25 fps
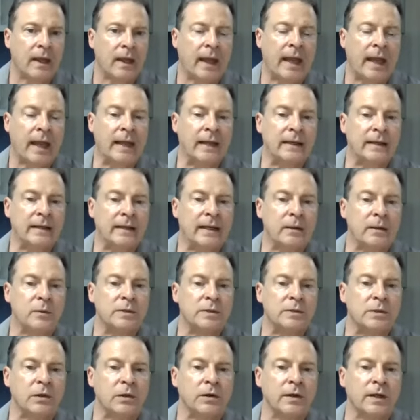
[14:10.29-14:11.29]
and he
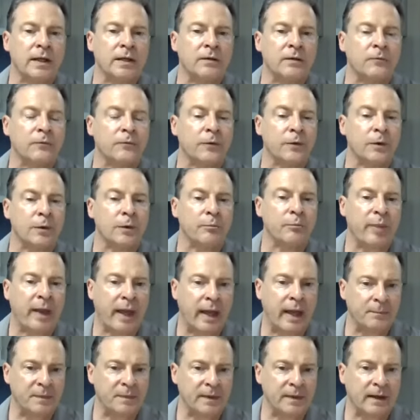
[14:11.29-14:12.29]
was looking for
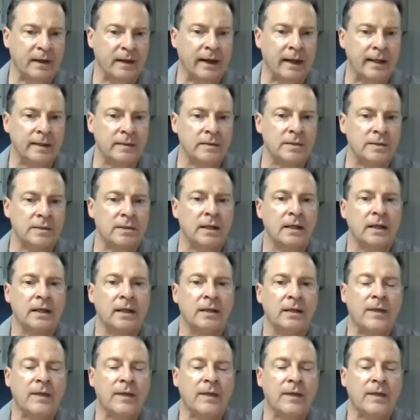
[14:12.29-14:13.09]
peptides